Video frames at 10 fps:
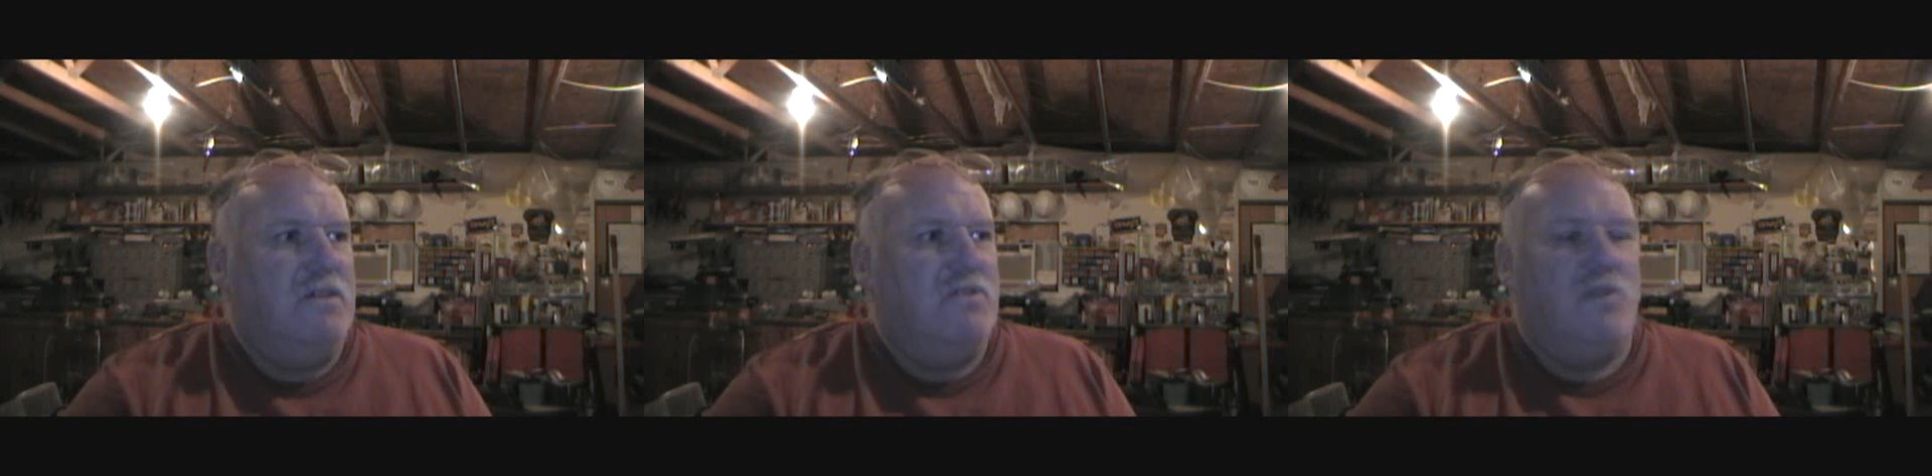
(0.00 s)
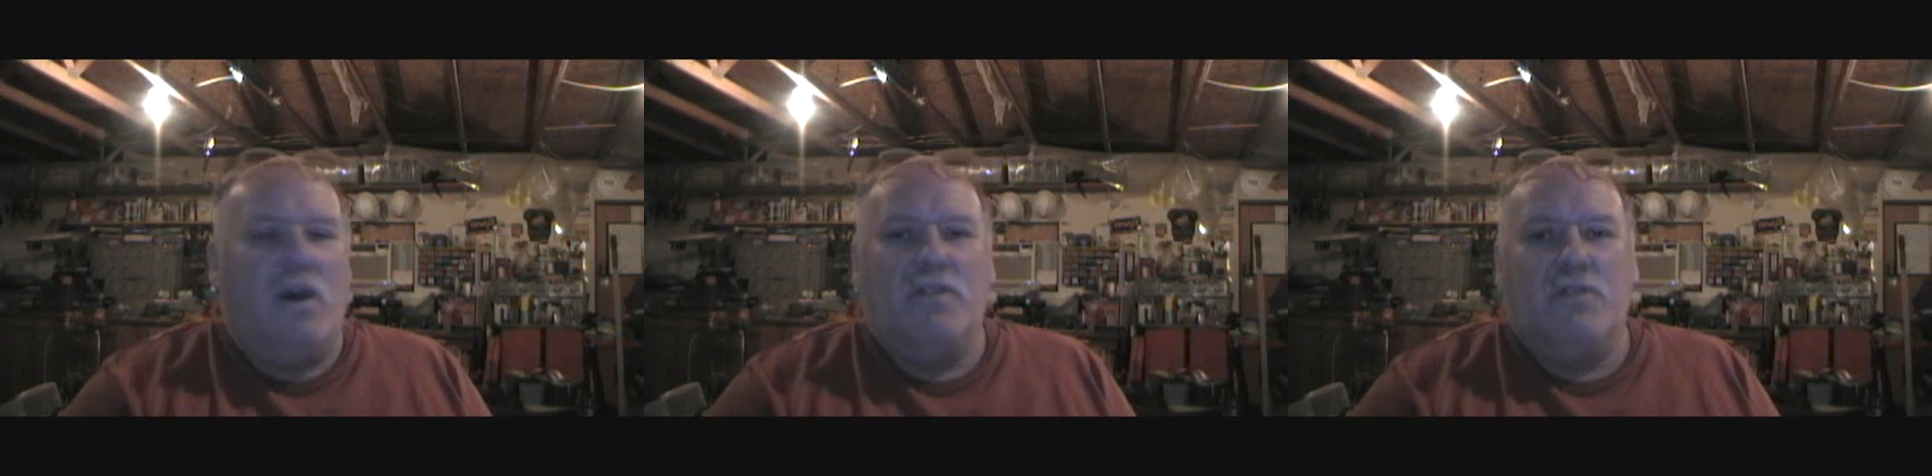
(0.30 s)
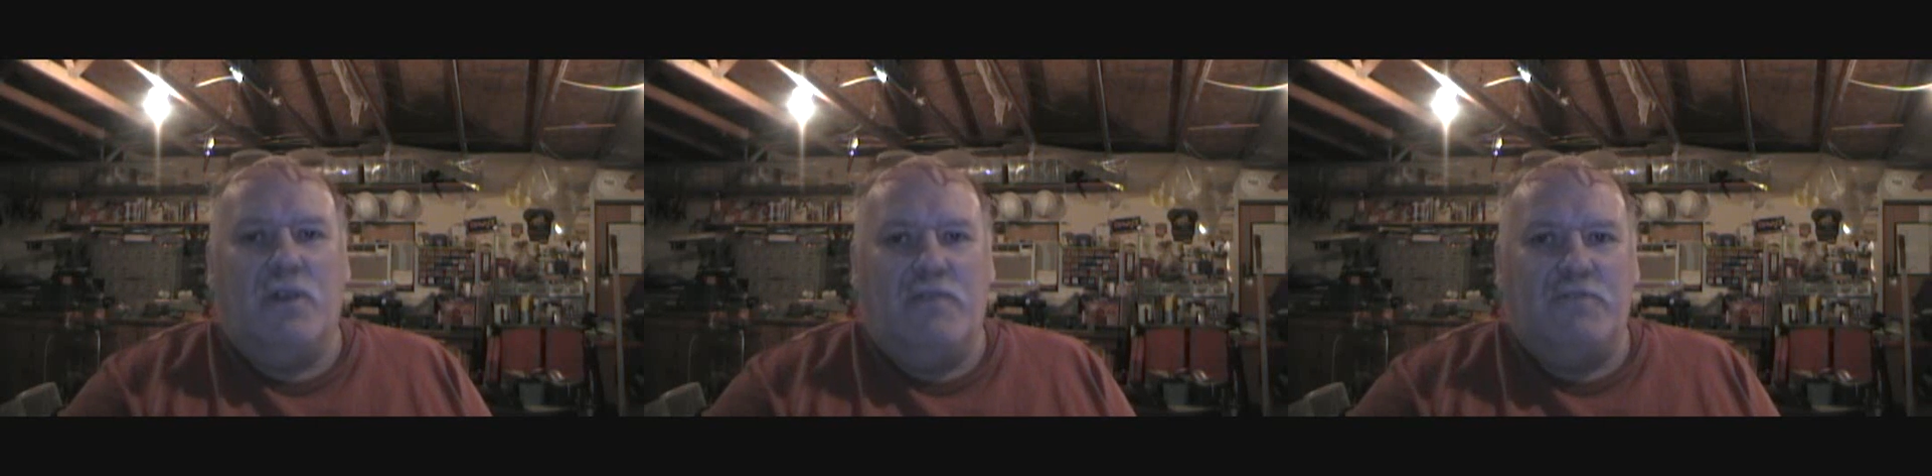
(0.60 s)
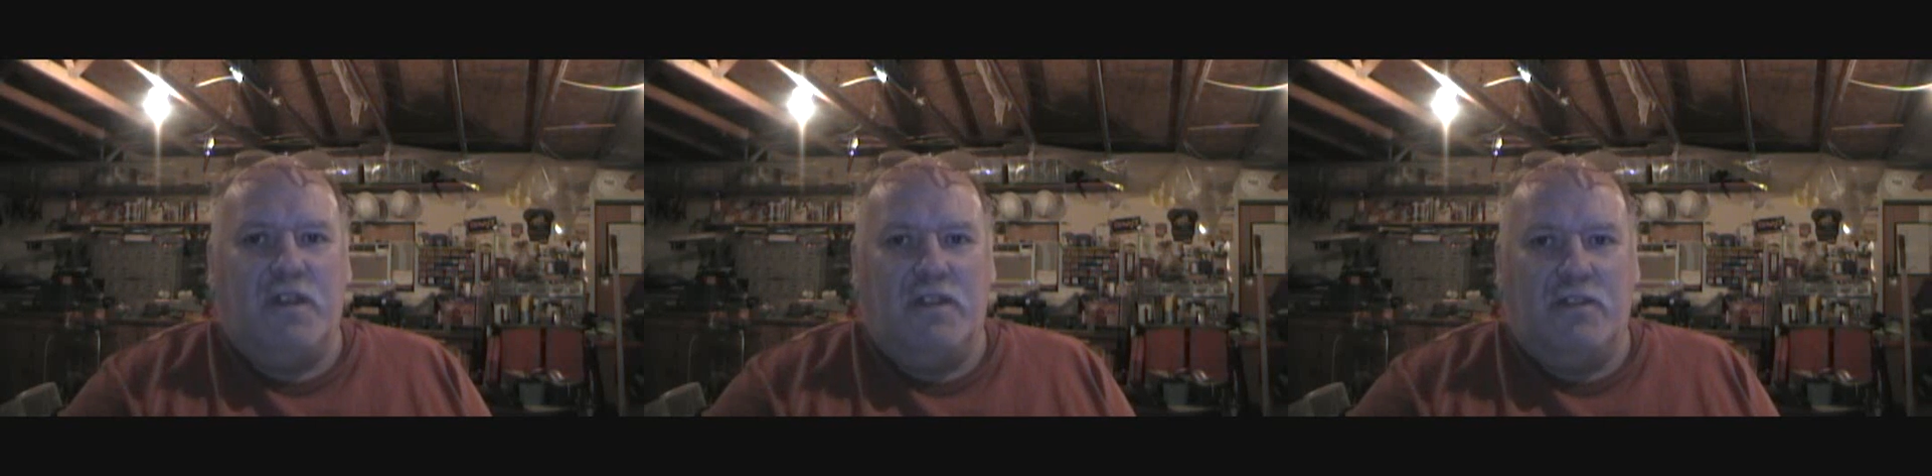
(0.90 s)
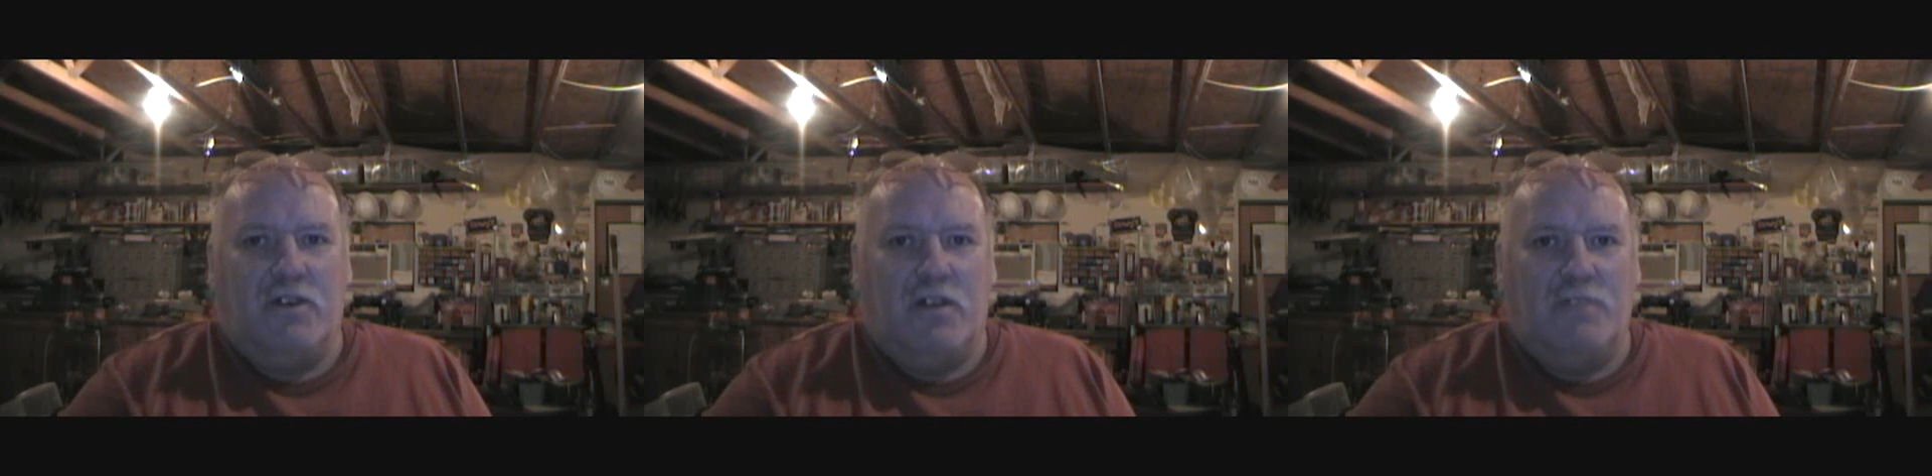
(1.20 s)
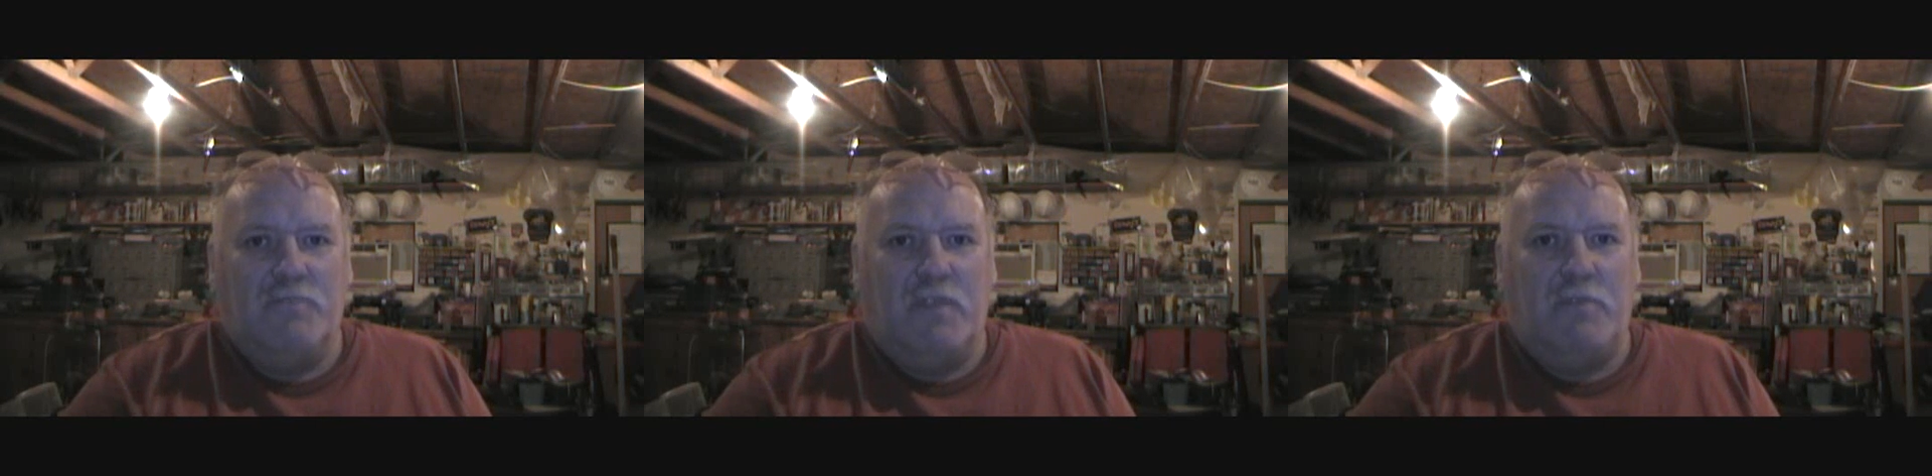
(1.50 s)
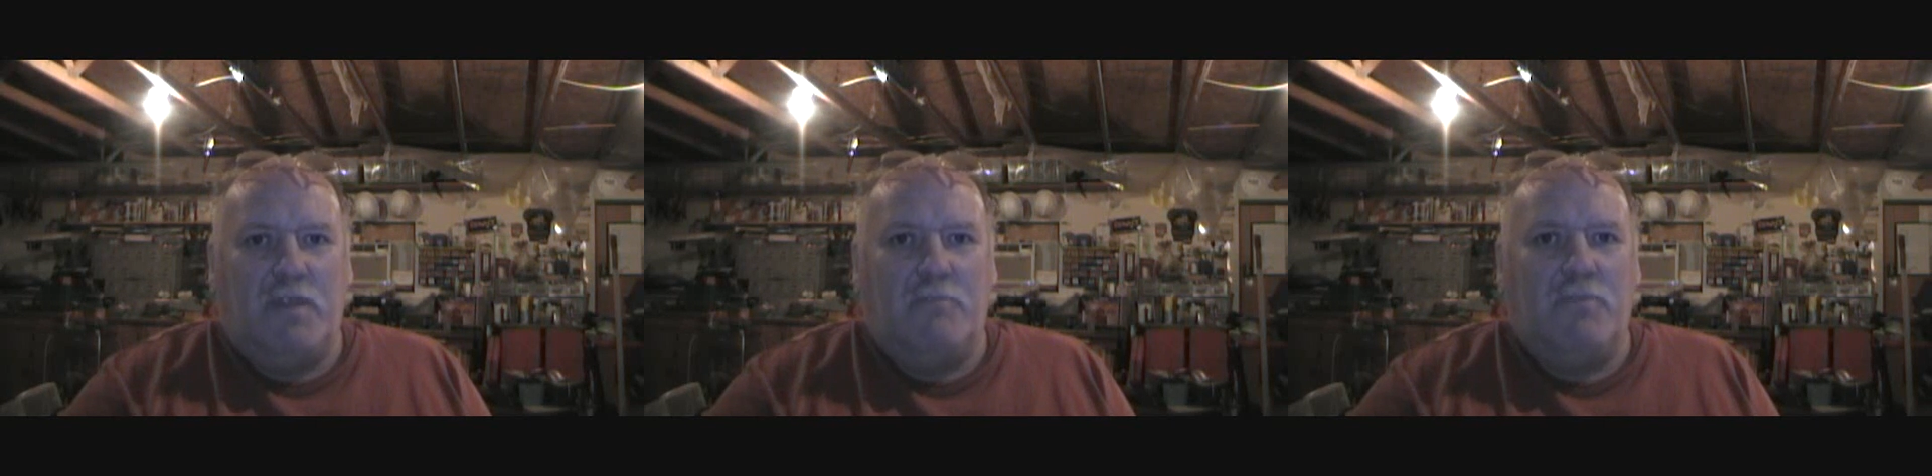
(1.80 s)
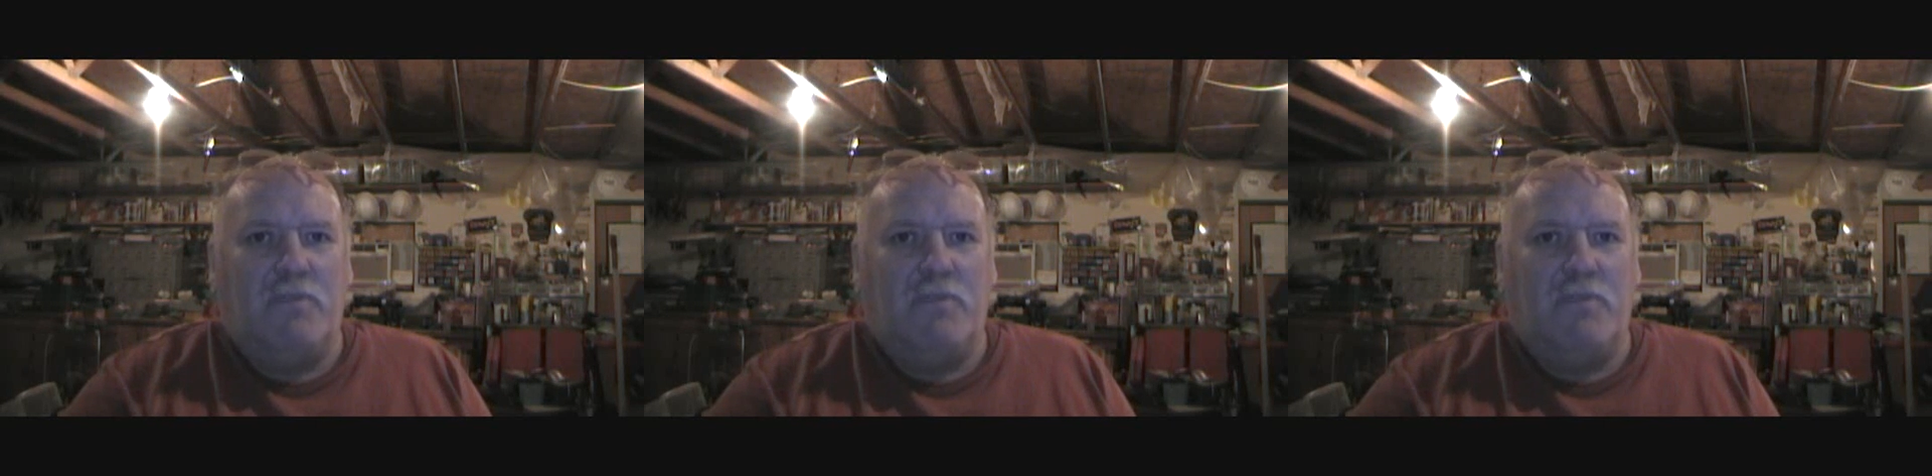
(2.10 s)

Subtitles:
you know, although I've done it all, maybe I